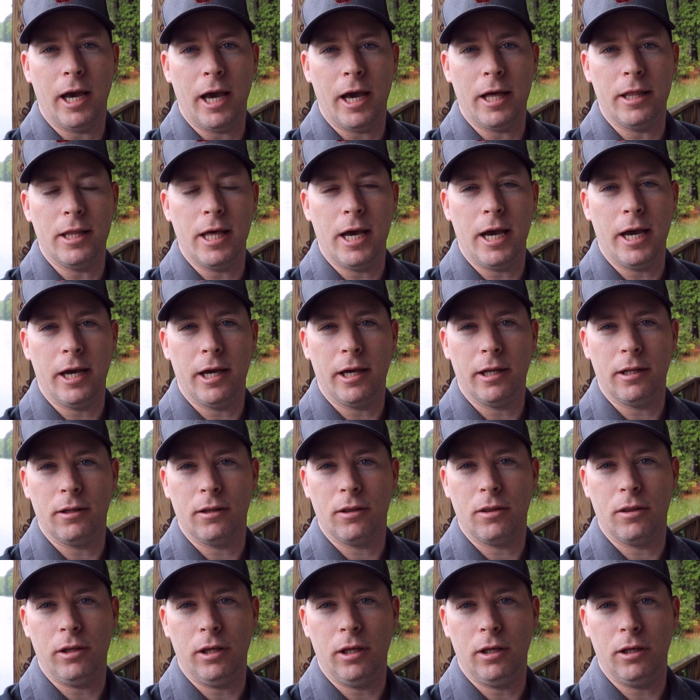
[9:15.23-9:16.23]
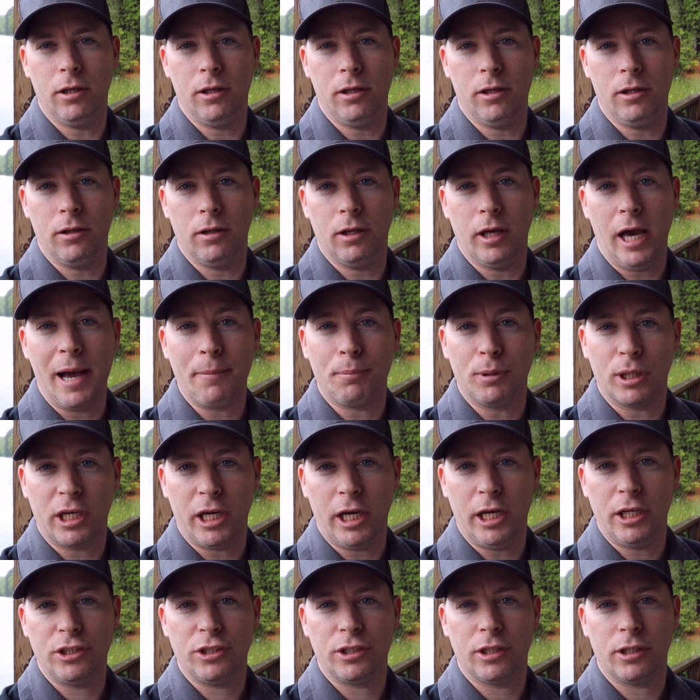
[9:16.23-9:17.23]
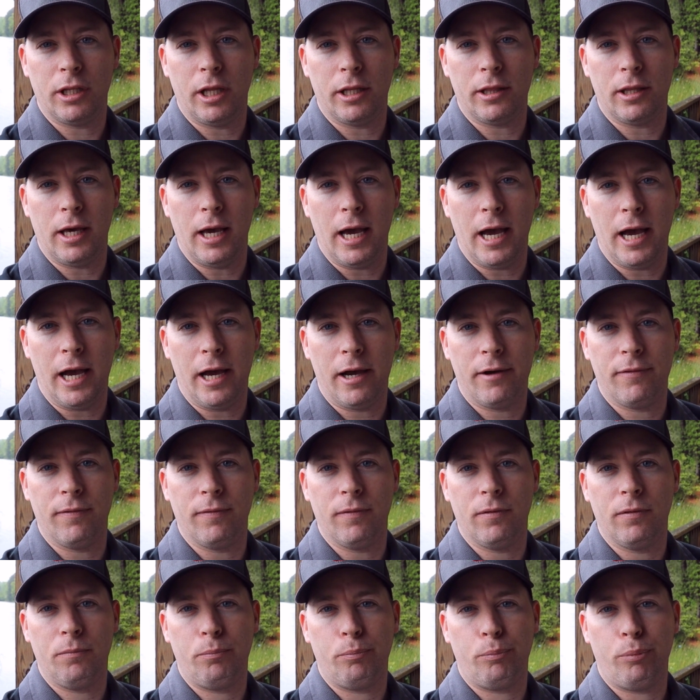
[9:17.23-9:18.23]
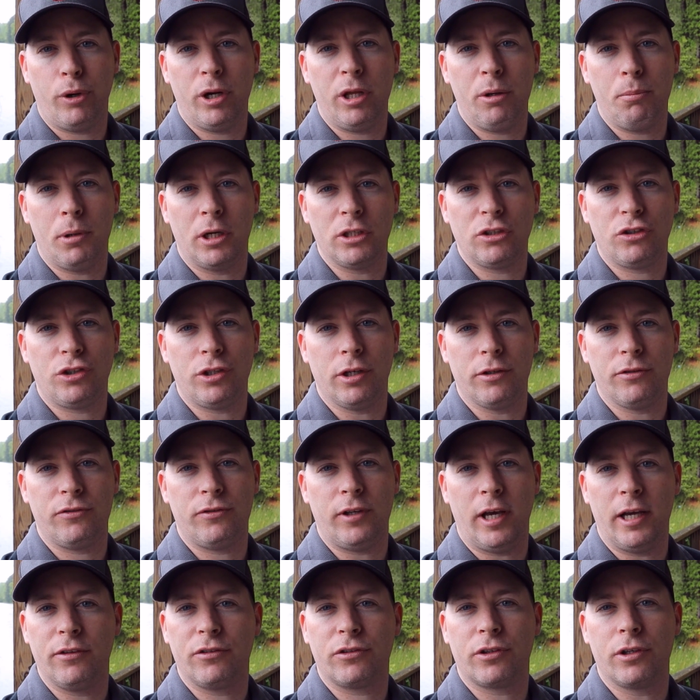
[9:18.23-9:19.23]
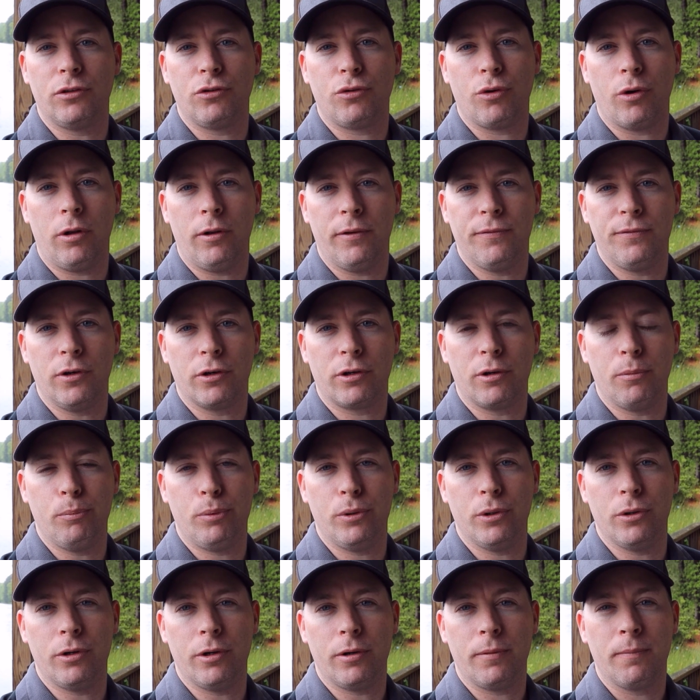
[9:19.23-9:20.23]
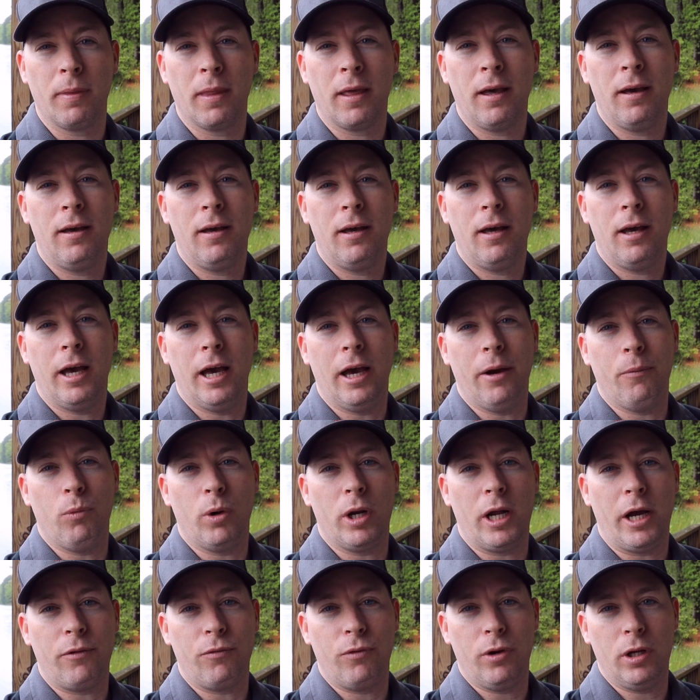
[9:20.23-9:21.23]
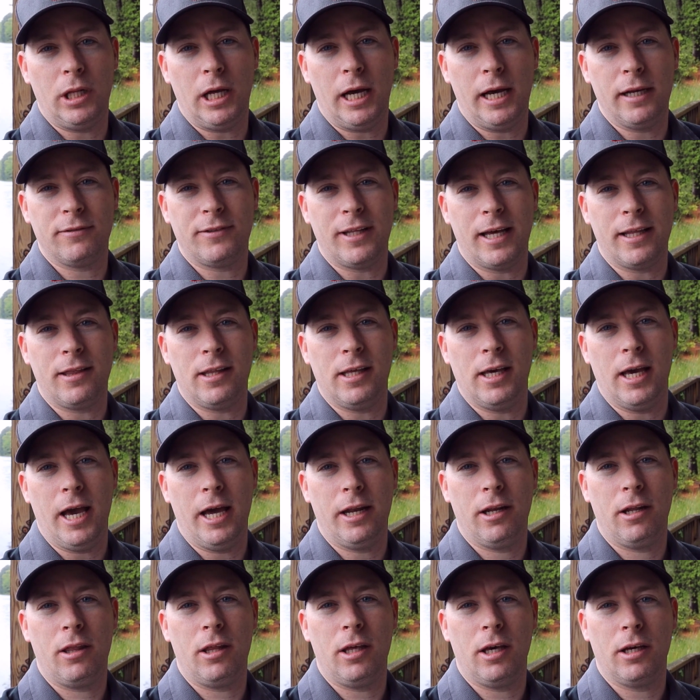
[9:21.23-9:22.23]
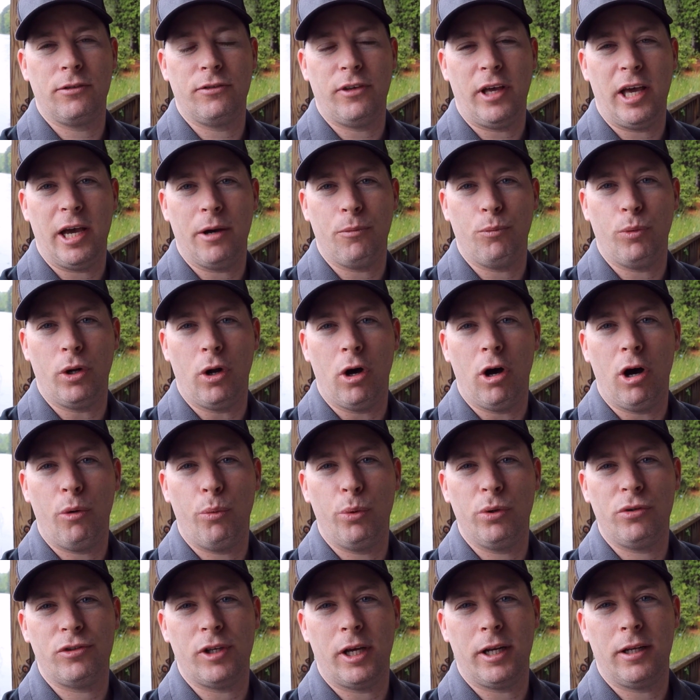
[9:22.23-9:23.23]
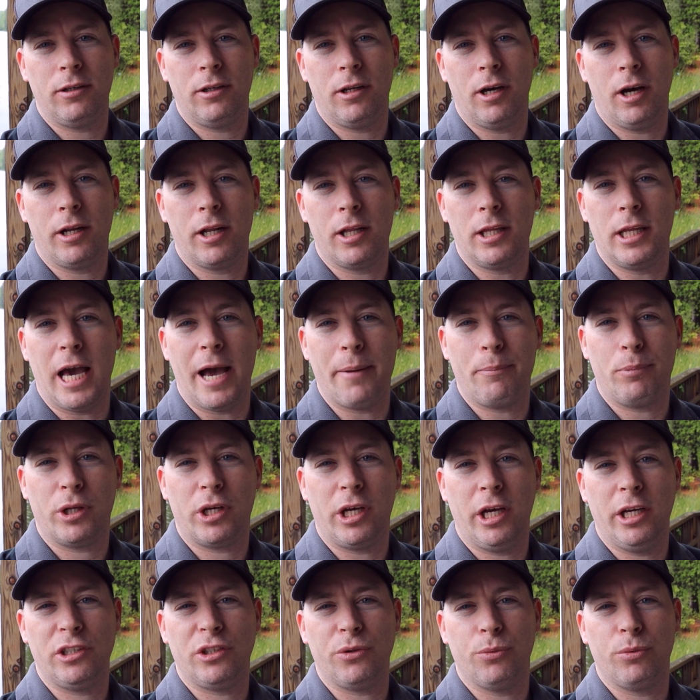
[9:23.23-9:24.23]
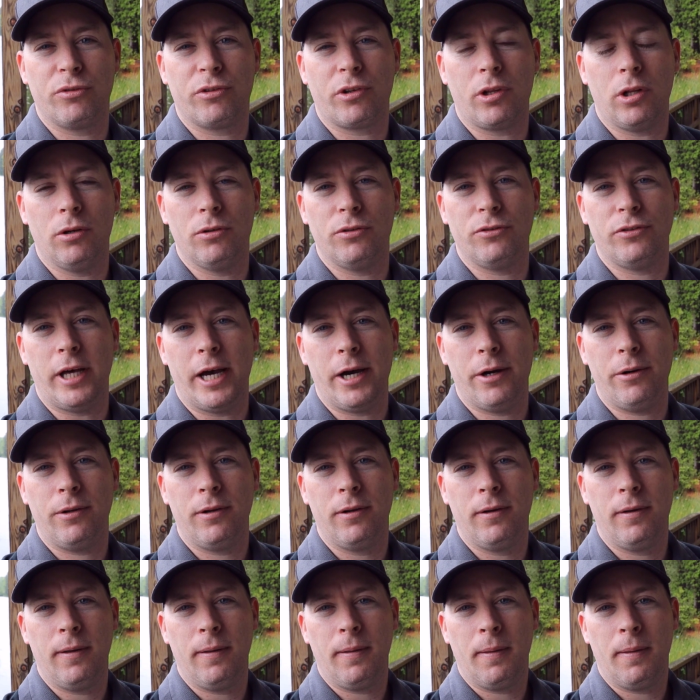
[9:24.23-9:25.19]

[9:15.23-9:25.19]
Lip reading: and then the application that they have pretty much just takes control of your computer. And what I realized at the end of the exam, when all was said and done and the application was closed out,